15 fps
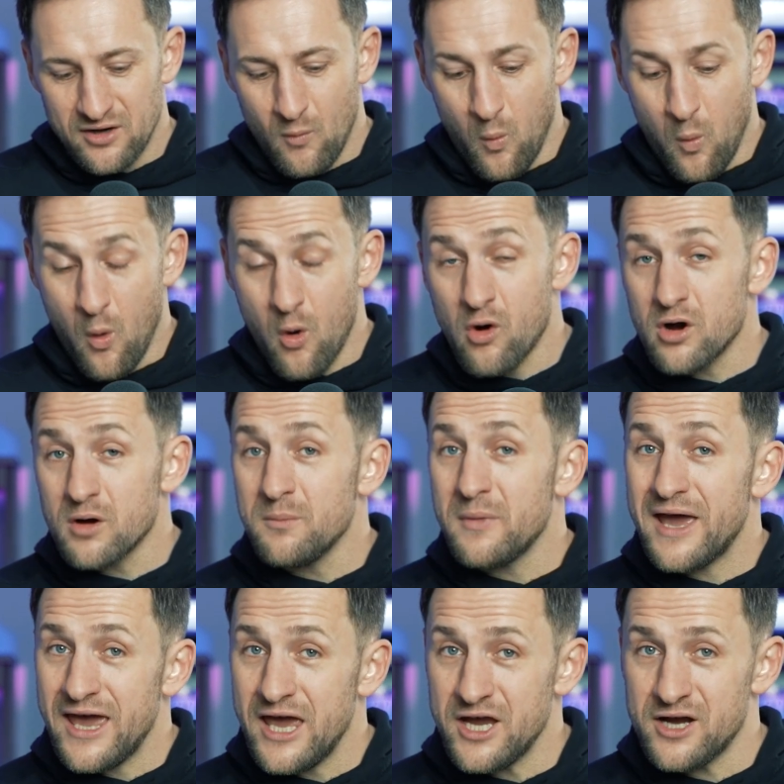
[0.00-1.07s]
warm
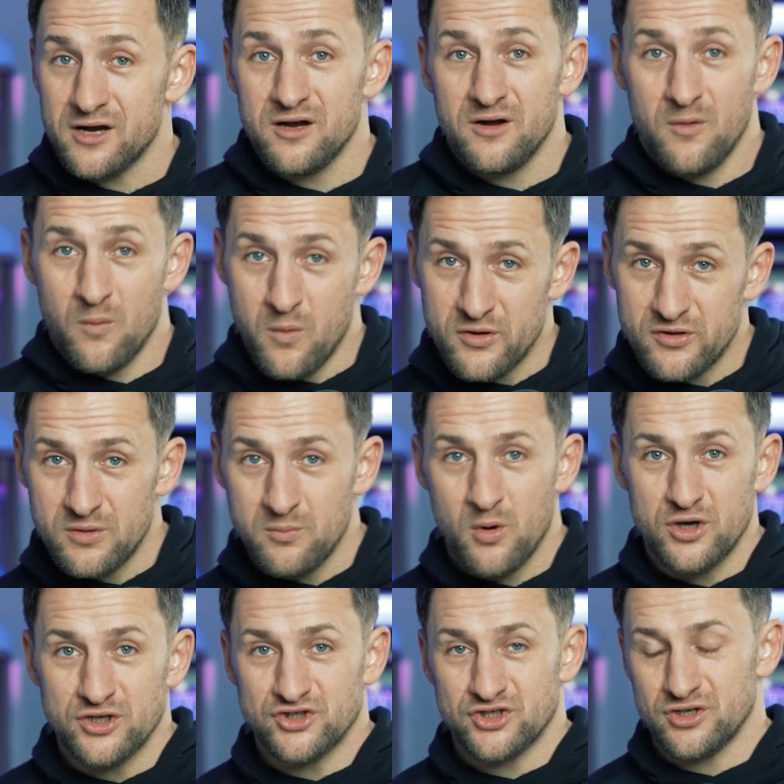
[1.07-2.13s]
air with the
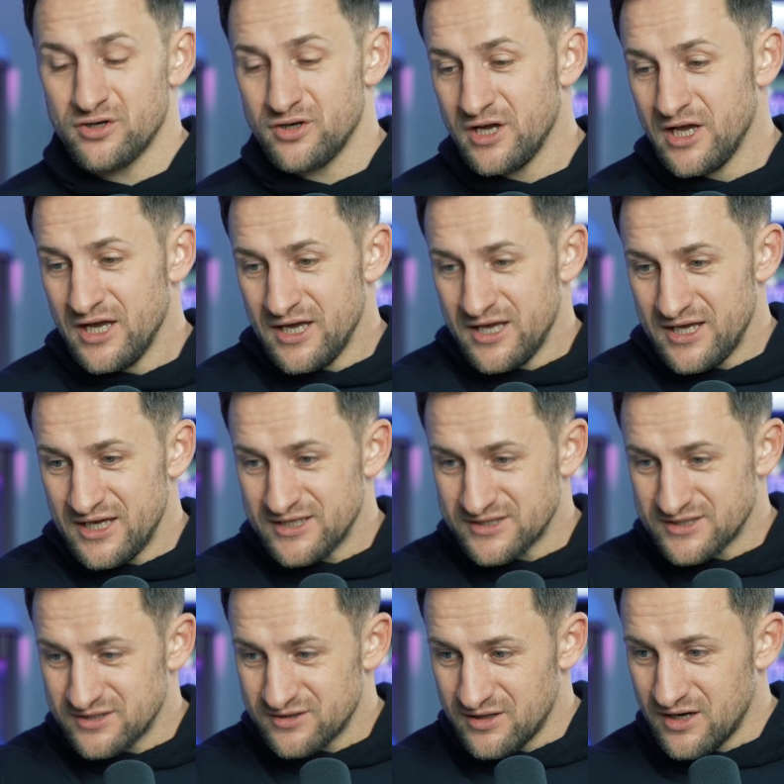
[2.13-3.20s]
moisture
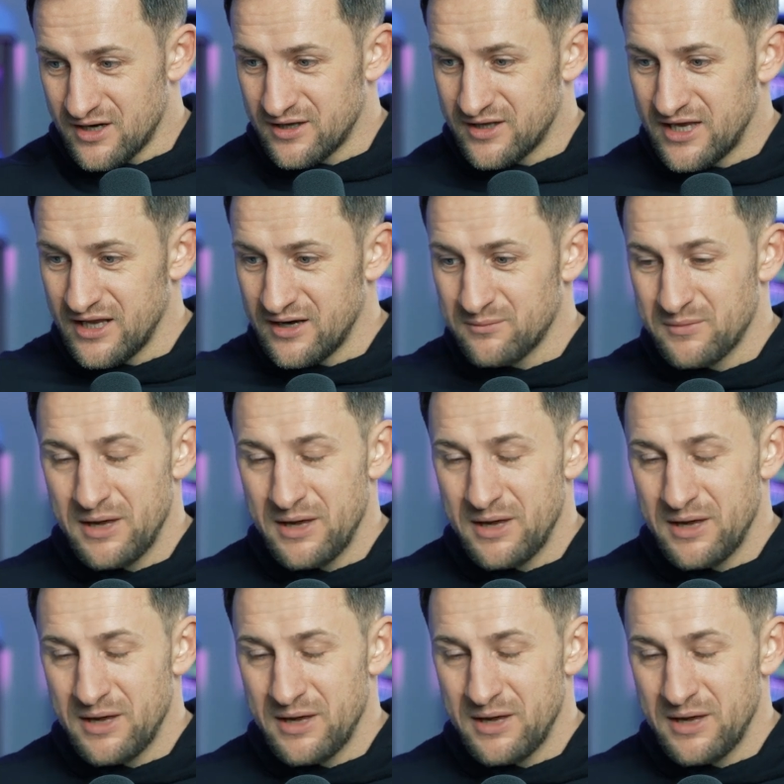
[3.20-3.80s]
is uh, getting.